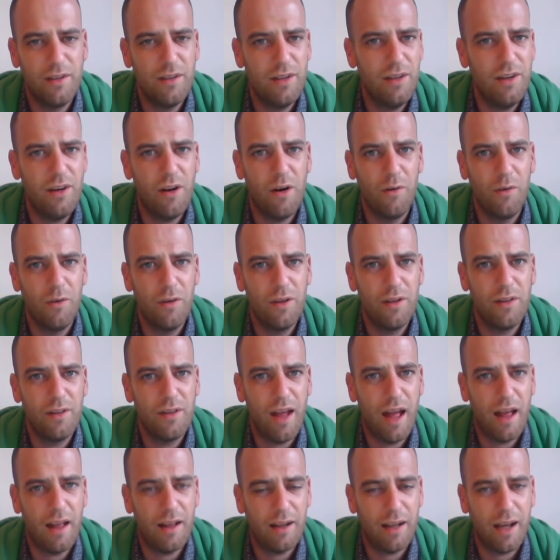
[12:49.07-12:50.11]
you know,
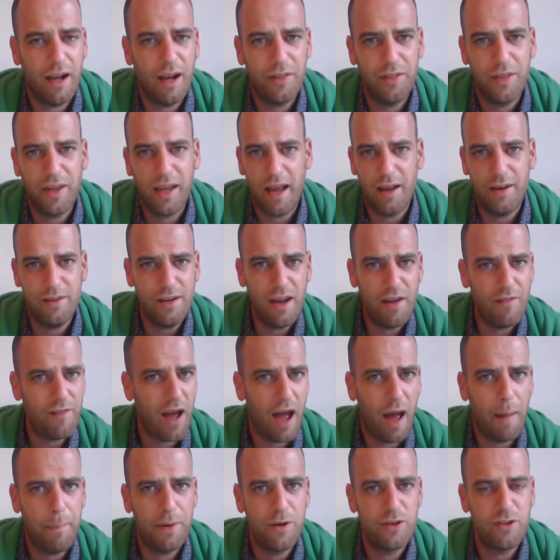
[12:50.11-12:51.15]
that kind of thing had never
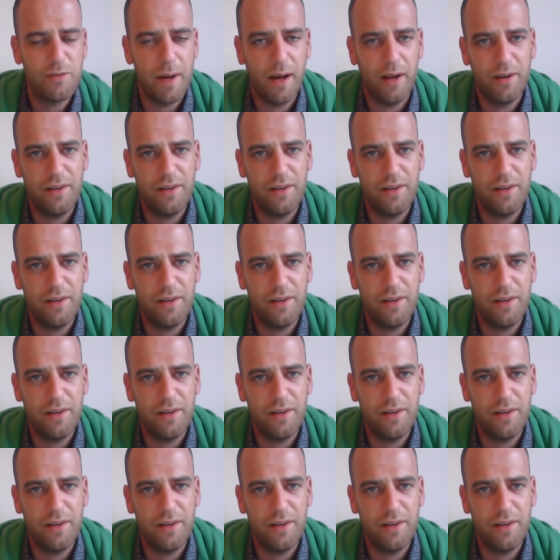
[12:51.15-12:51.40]
happened to me.